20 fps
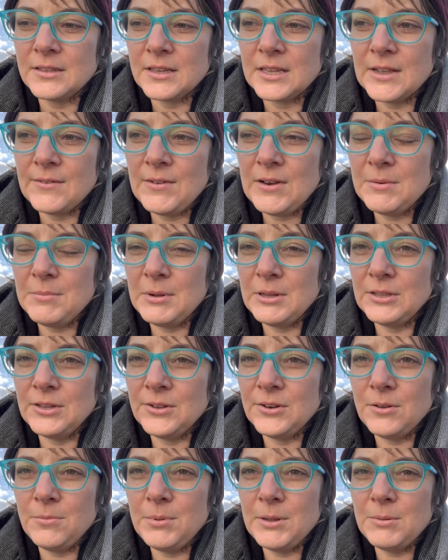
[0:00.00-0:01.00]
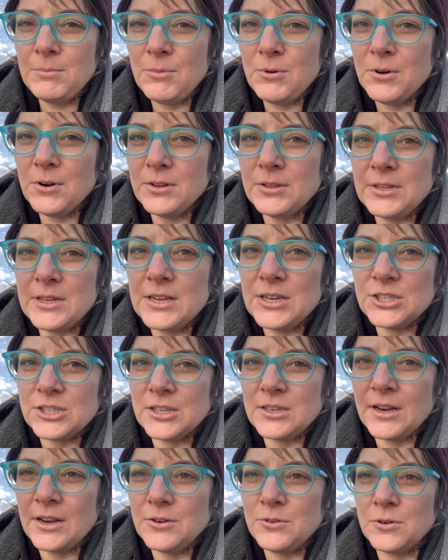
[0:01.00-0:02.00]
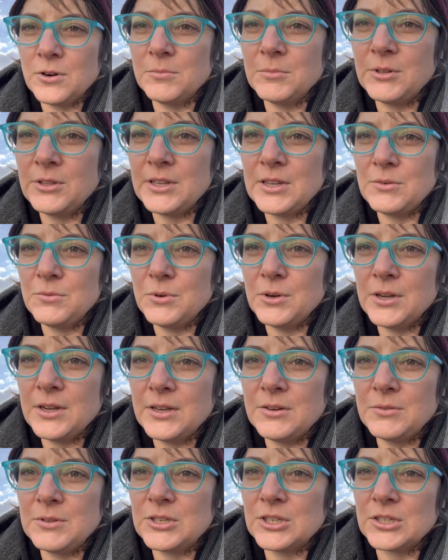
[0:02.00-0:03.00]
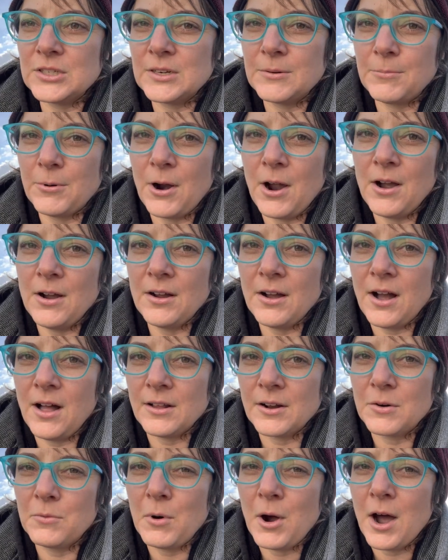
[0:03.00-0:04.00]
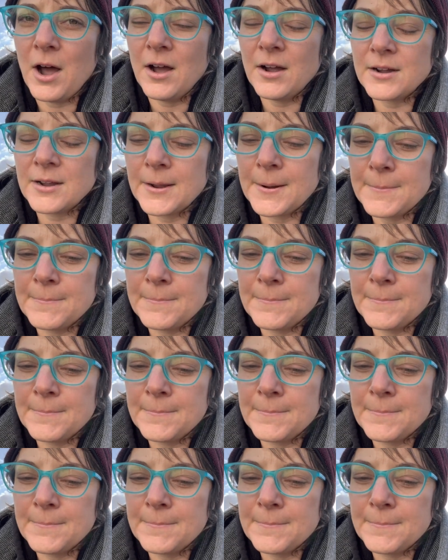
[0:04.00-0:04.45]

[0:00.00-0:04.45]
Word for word: giving him a little bit more leash than I normally would with just a prong collar walk,